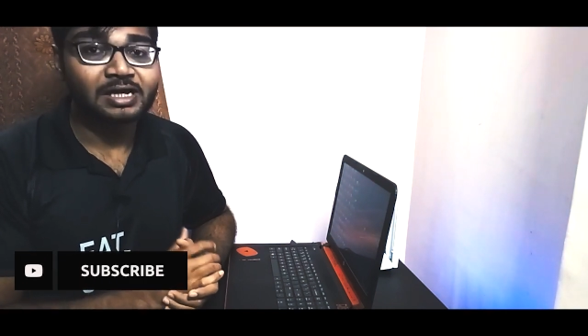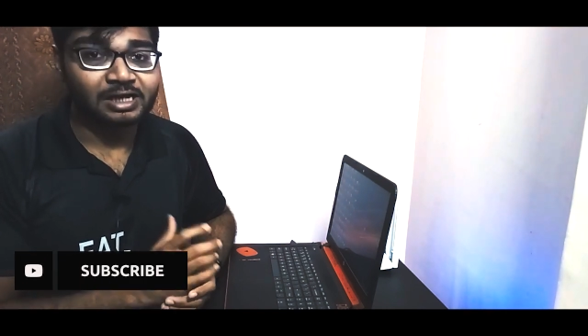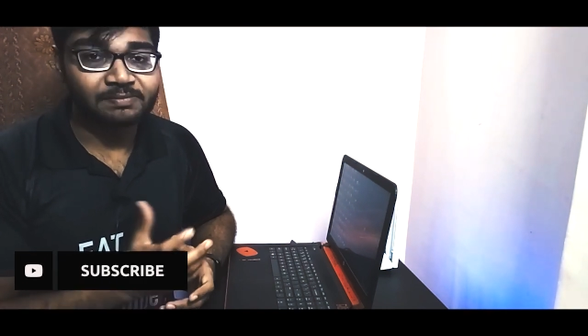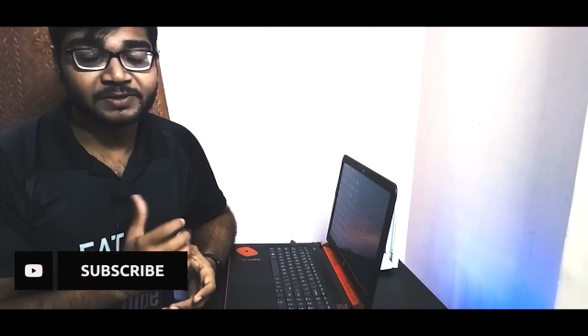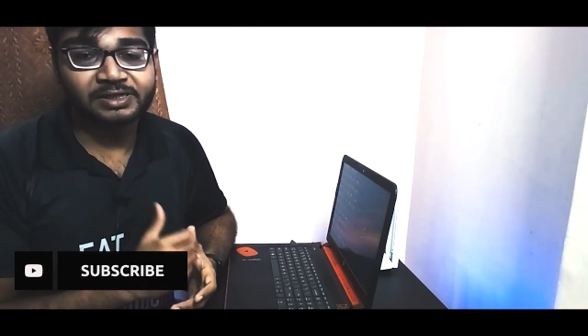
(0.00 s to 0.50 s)

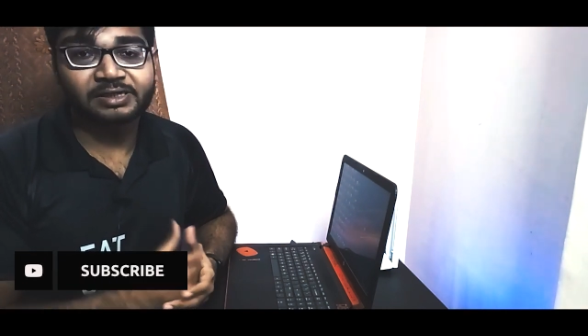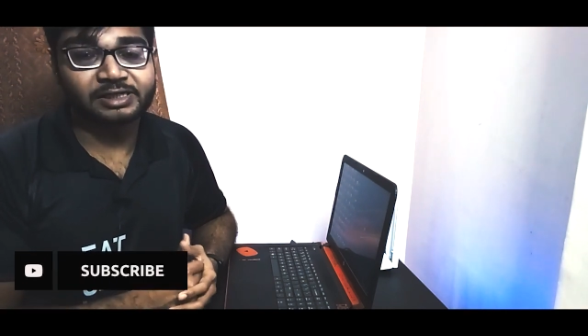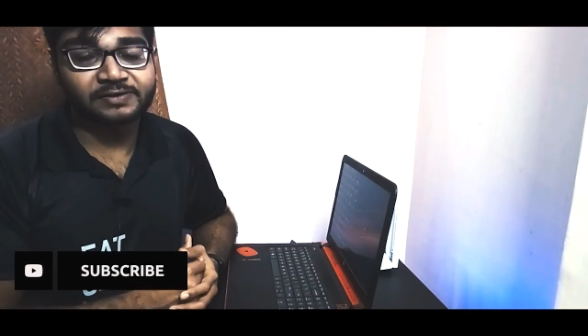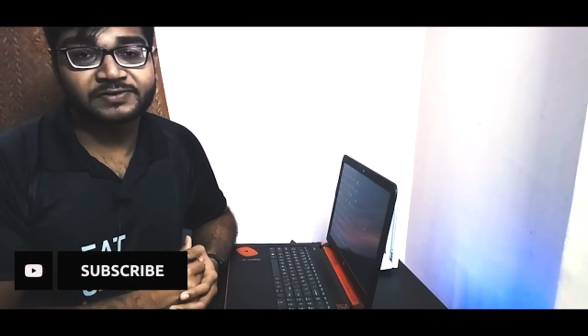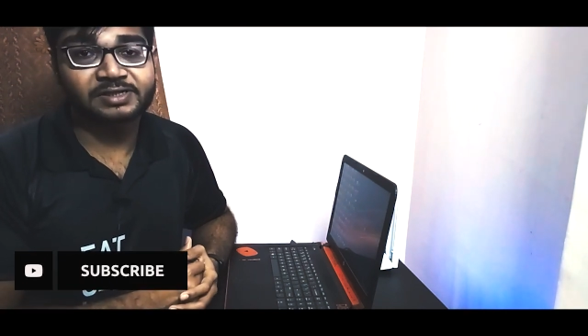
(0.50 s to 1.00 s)
company
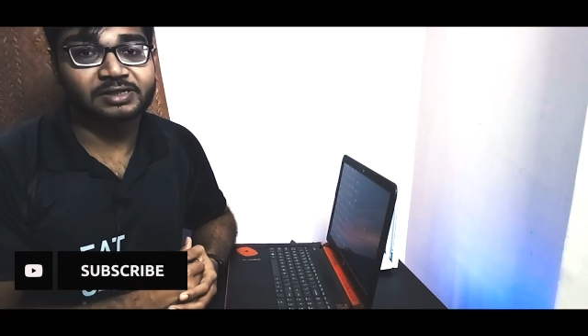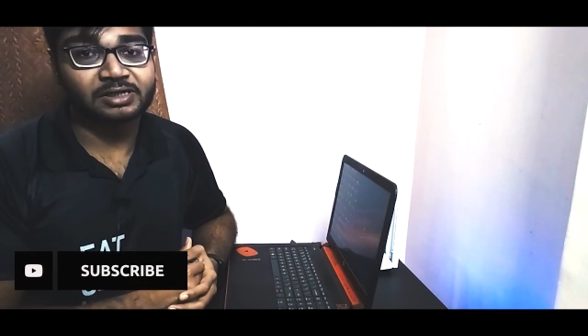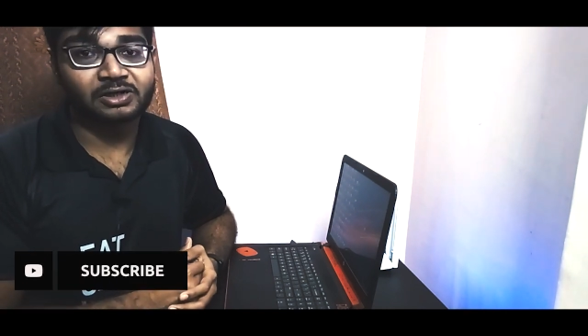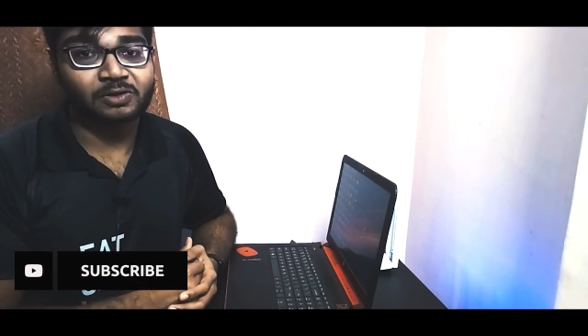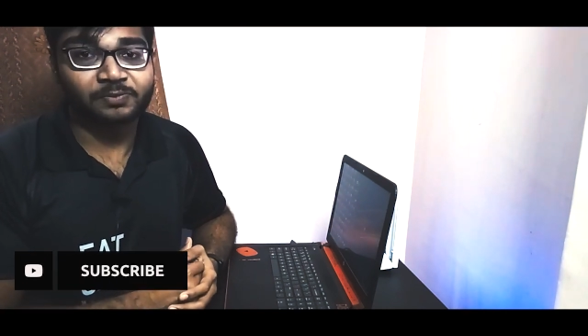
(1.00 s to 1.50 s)
gives
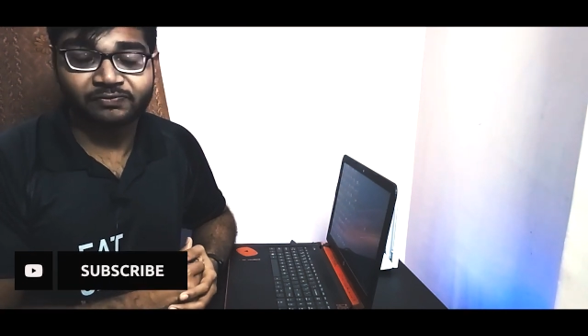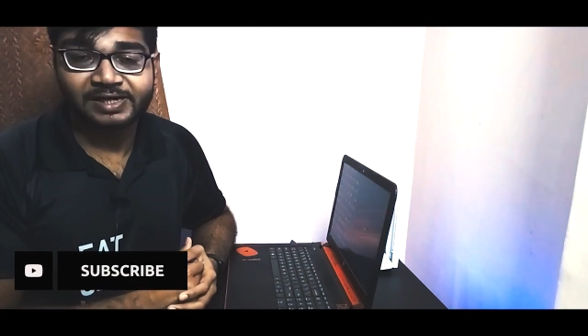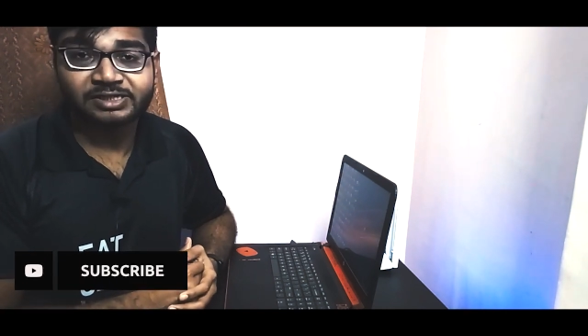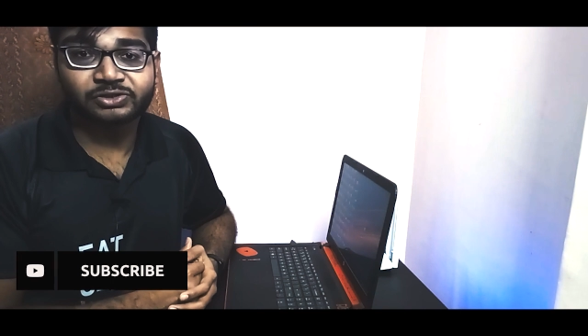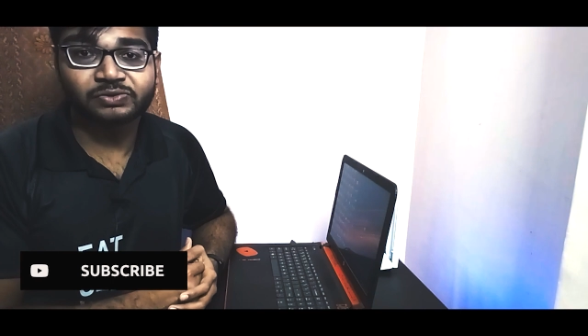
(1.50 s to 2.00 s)
or
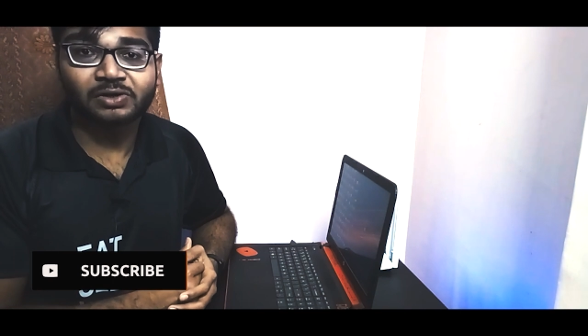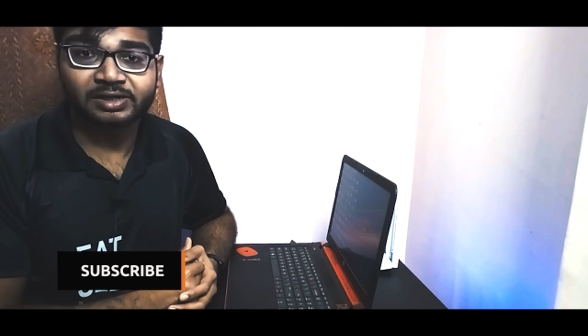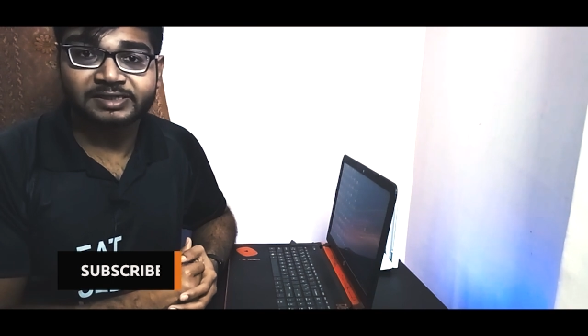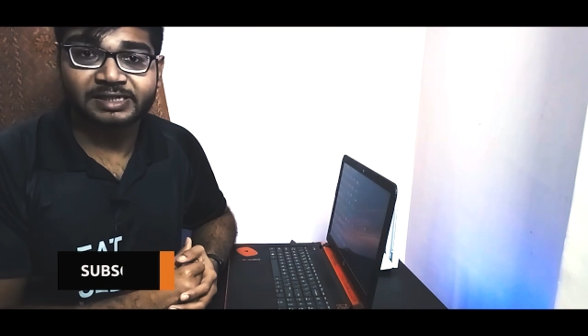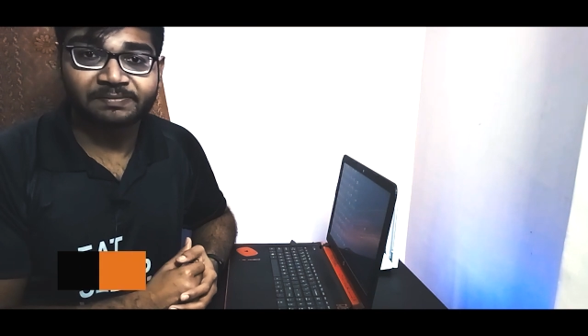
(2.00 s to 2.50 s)
provides to all
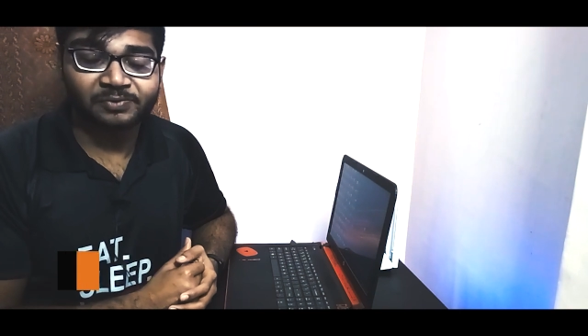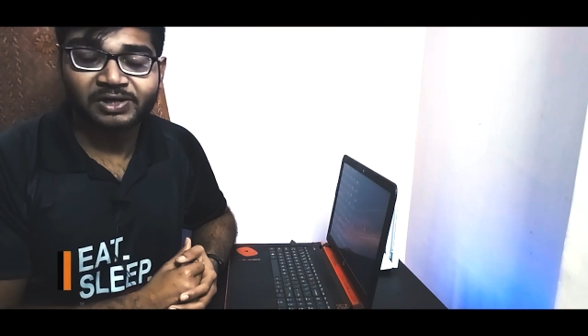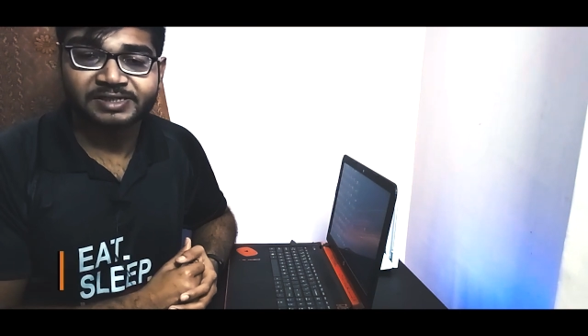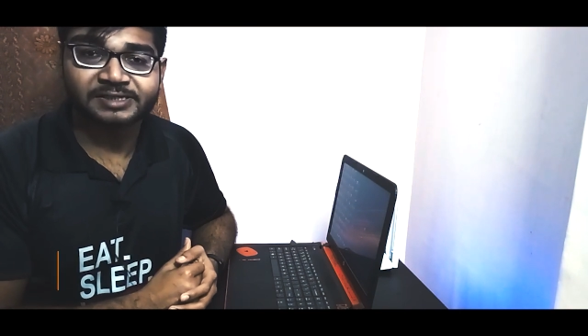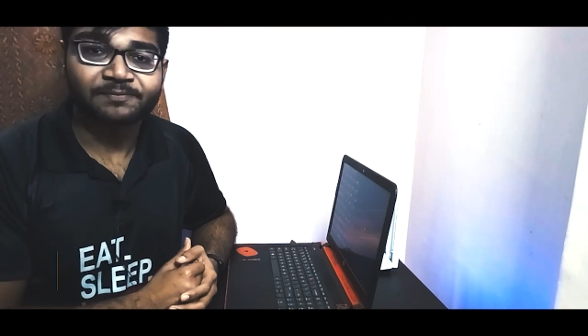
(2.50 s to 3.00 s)
its
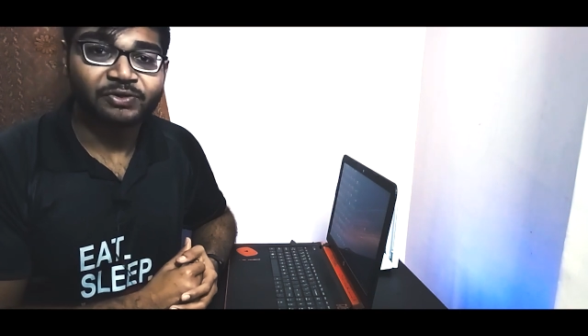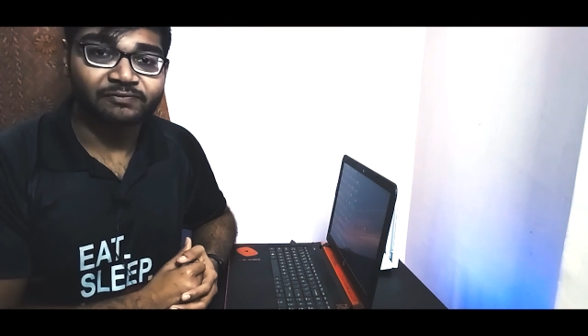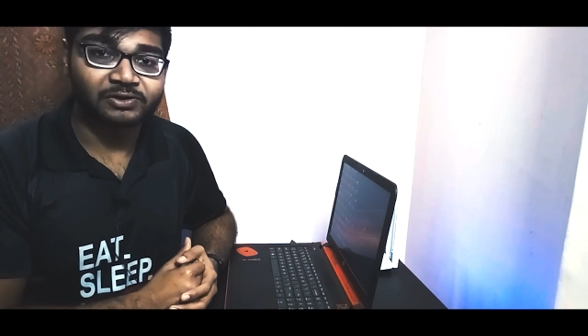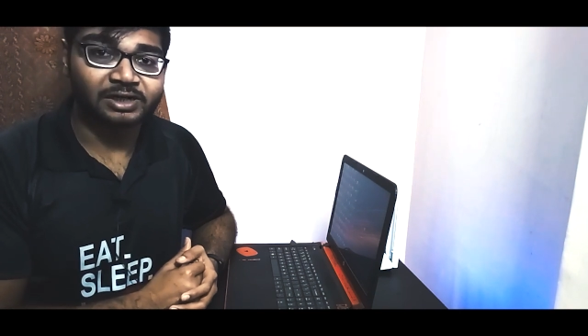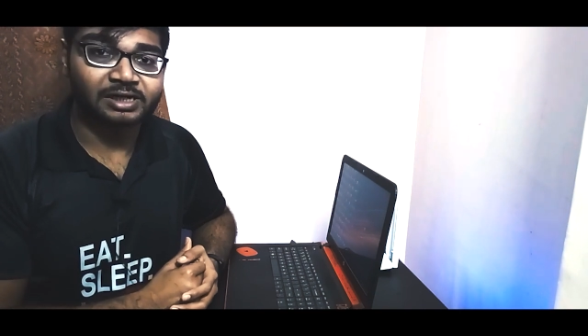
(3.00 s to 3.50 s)
employees
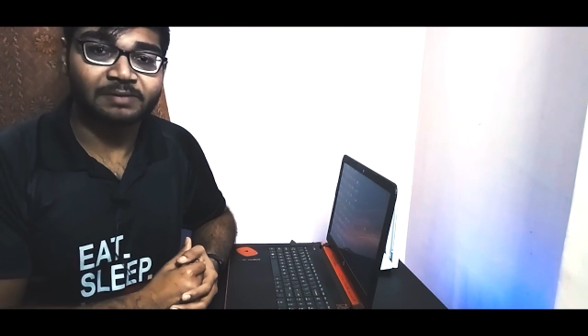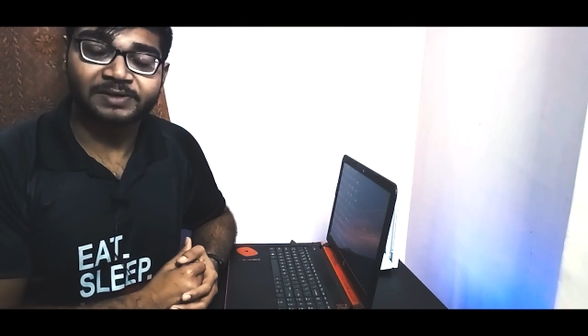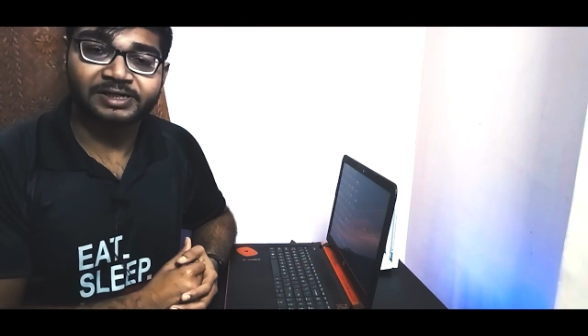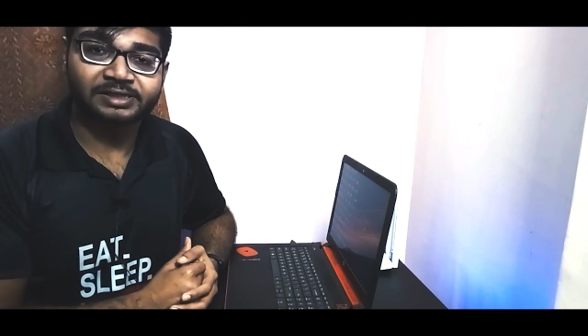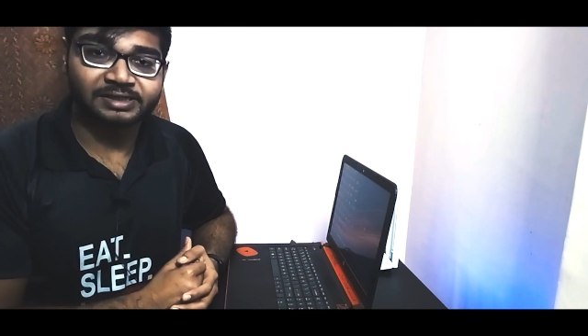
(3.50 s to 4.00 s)
for
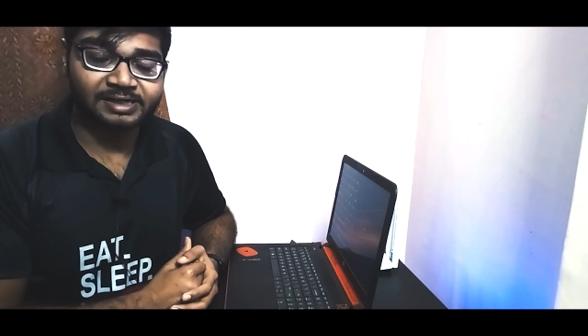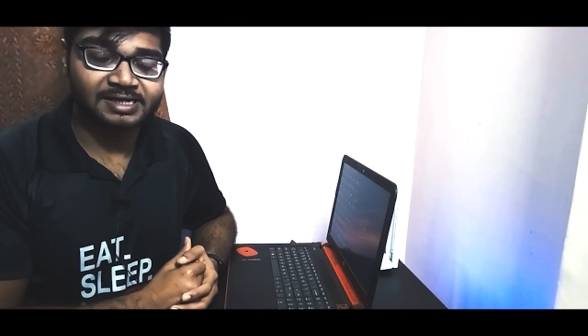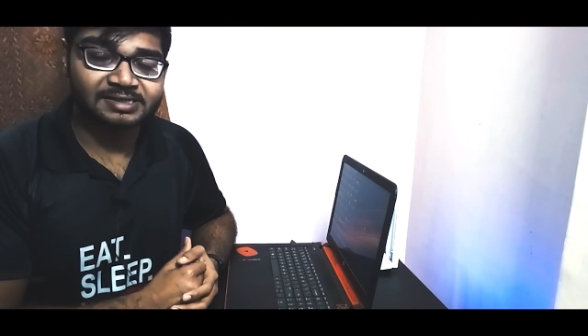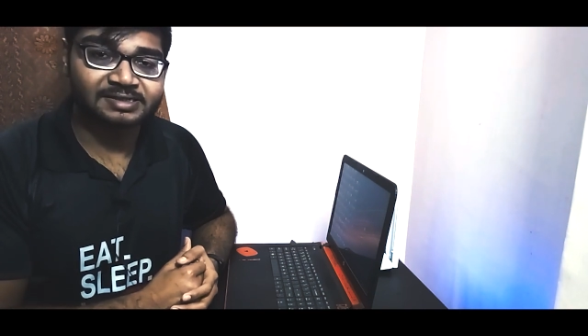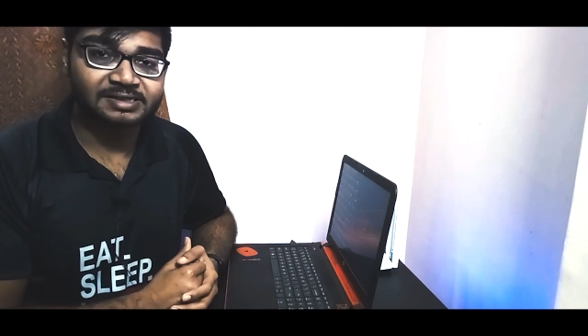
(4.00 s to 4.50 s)
completing the
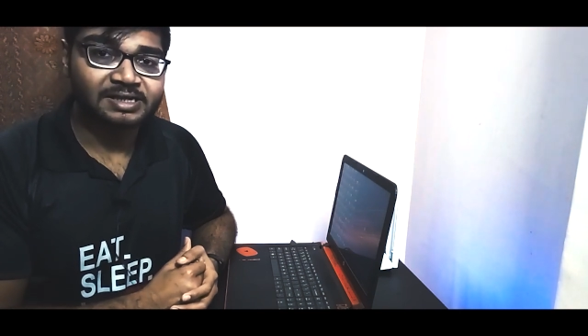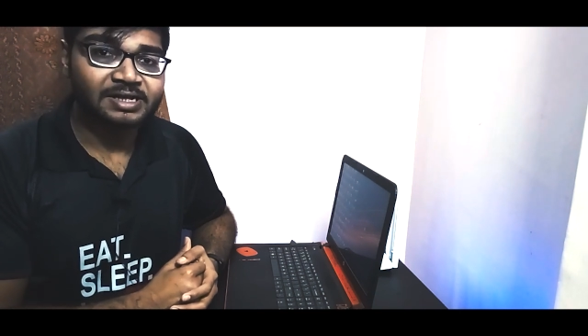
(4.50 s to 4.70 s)
tasks,